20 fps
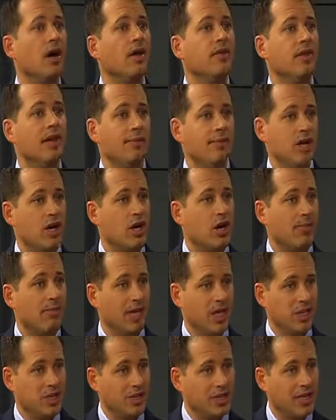they become
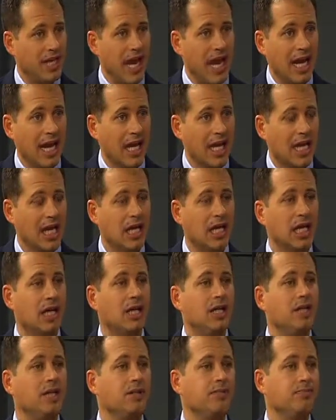anesthetic.
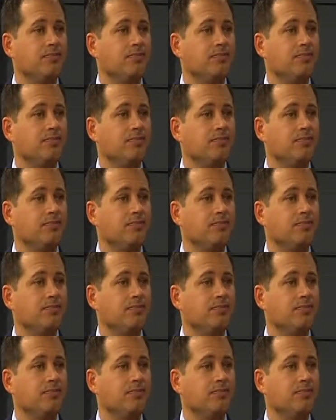So your